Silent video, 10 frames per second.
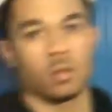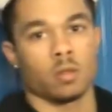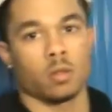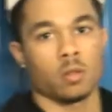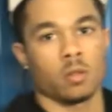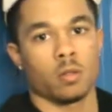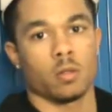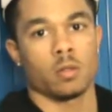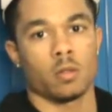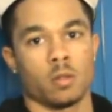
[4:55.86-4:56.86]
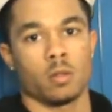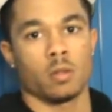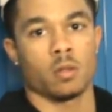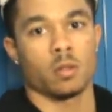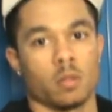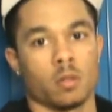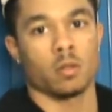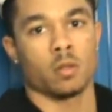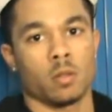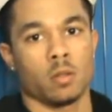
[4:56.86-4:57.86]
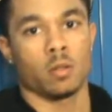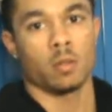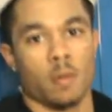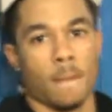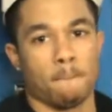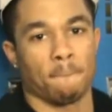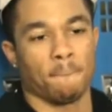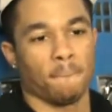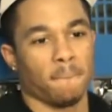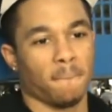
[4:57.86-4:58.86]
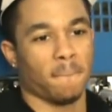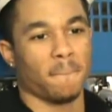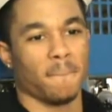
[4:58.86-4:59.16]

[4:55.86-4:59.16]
Last question. Who was y'all's favorite player in the pros or in college?